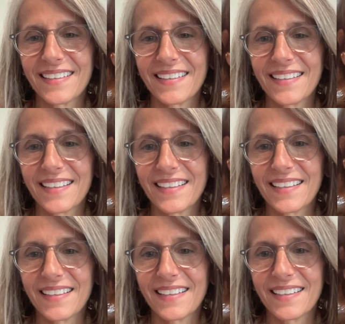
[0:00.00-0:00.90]

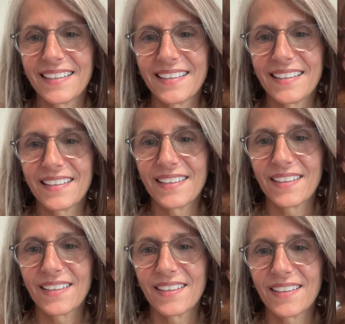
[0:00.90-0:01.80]

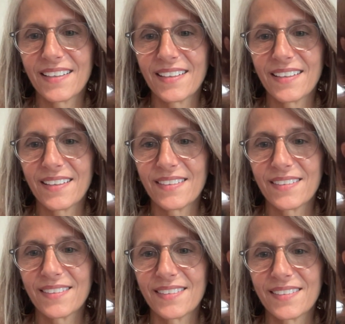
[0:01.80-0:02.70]

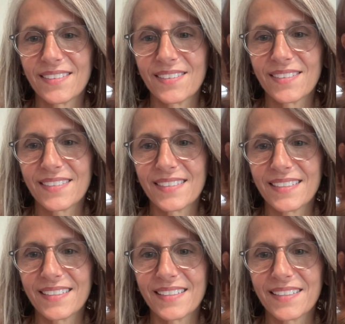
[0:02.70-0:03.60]

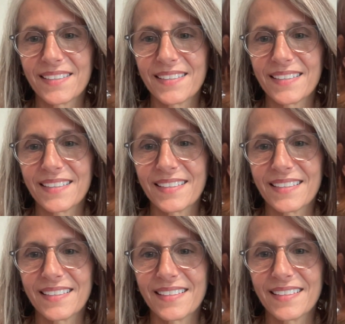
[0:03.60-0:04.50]

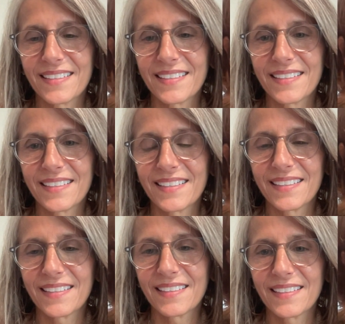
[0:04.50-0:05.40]

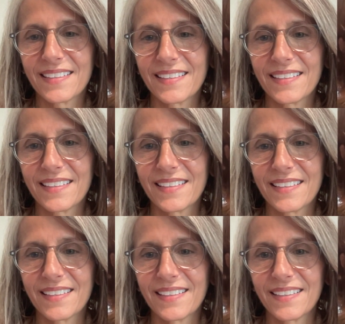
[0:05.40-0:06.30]

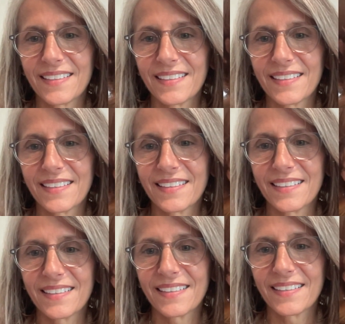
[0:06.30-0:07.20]

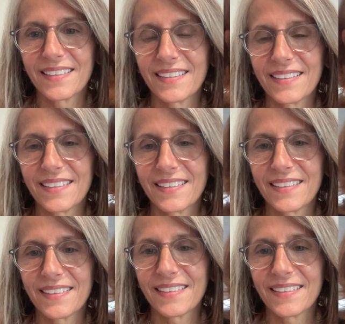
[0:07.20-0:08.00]
No words are spoken by the person on screen.